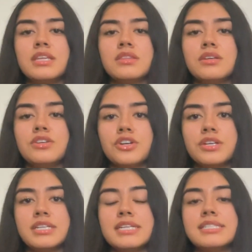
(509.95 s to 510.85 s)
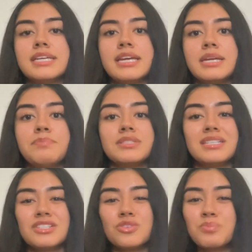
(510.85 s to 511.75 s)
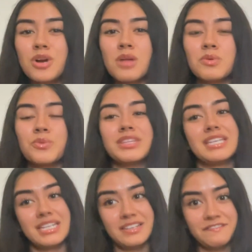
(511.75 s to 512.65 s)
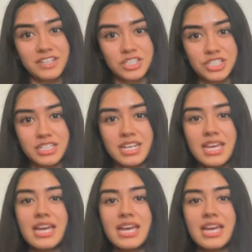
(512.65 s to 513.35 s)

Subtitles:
in the urine indicate a potential problem with kidney function,